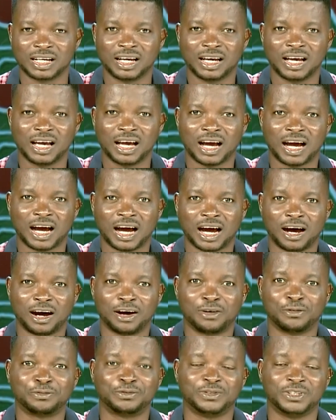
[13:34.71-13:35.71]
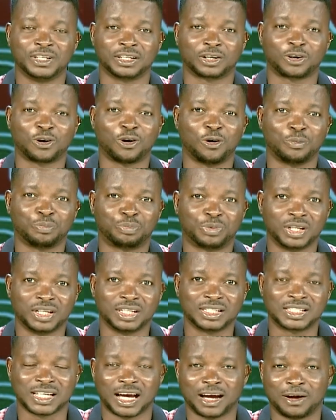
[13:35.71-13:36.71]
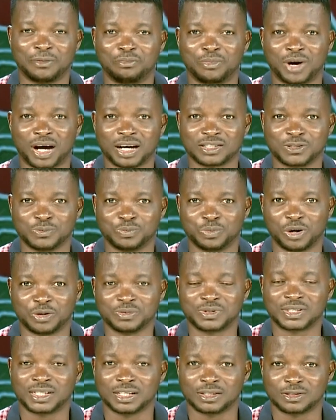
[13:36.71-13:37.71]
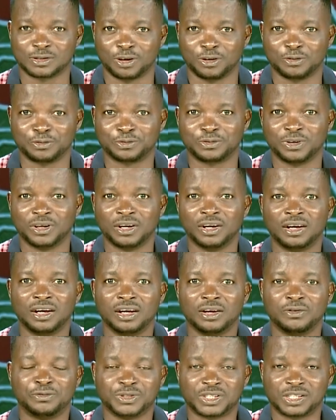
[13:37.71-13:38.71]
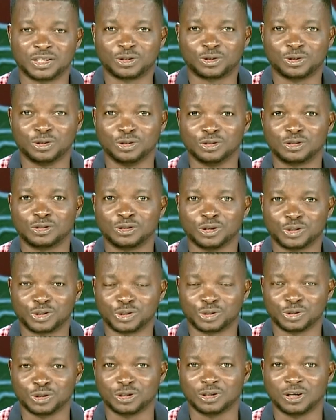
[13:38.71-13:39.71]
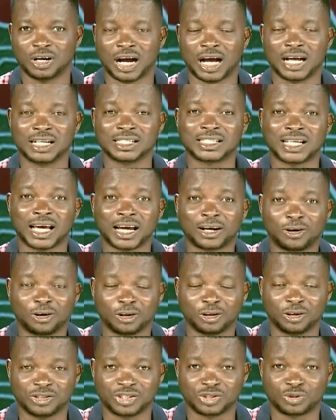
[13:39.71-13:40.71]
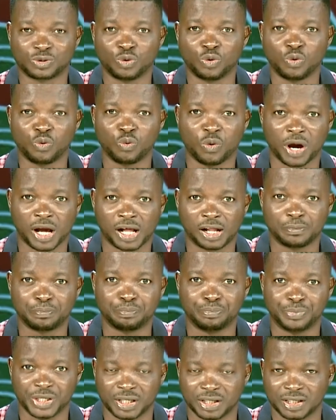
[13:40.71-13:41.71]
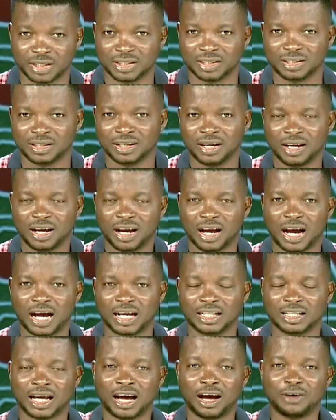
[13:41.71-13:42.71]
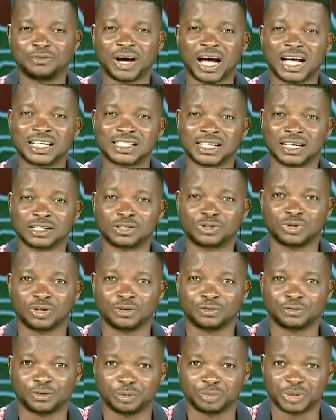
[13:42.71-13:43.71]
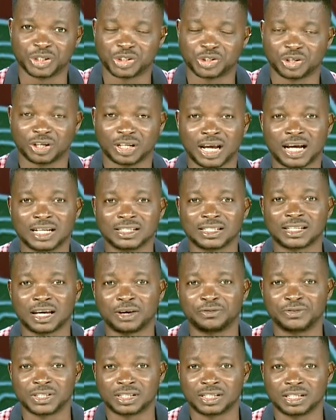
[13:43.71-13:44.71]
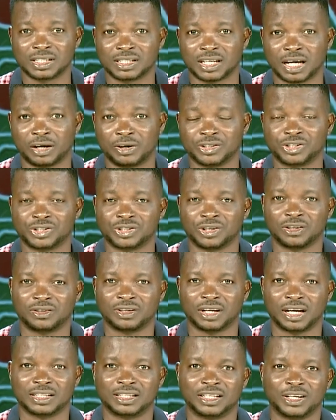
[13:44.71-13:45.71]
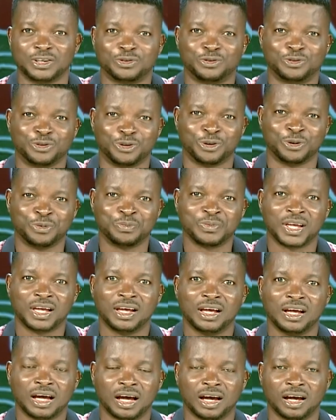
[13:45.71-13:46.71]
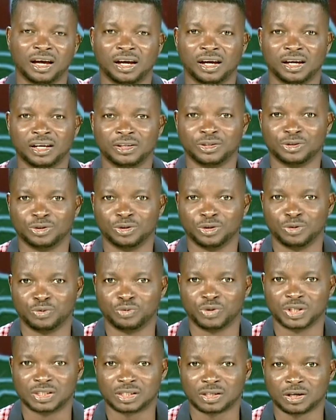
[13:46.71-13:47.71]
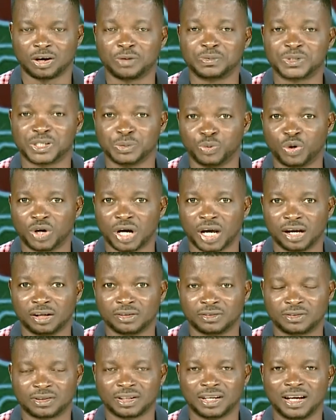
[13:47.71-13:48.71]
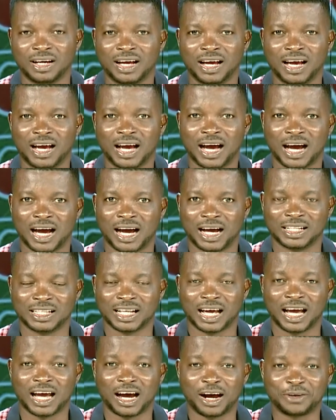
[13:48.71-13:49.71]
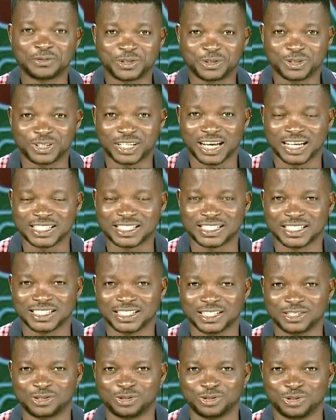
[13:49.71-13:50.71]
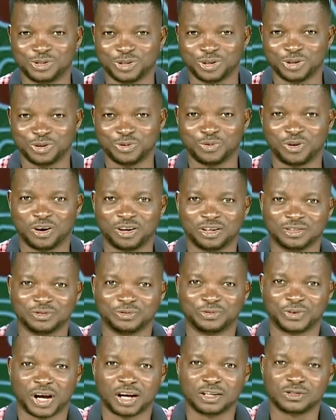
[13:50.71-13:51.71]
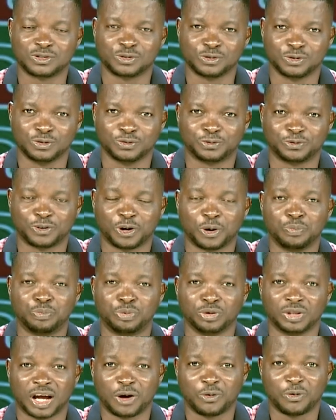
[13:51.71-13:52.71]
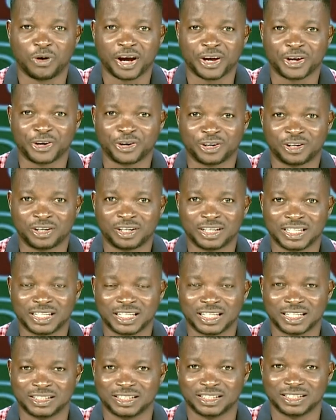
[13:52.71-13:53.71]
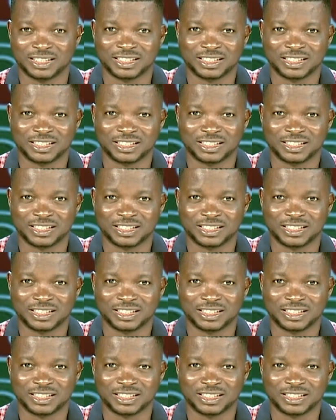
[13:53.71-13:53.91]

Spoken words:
have the complete and maximum state of physical, social, and psychological well-being, and have access to information and services that will ensure that they grow, with optimal health. And I have two guests in the studio, one via Zoom from Bulawayo in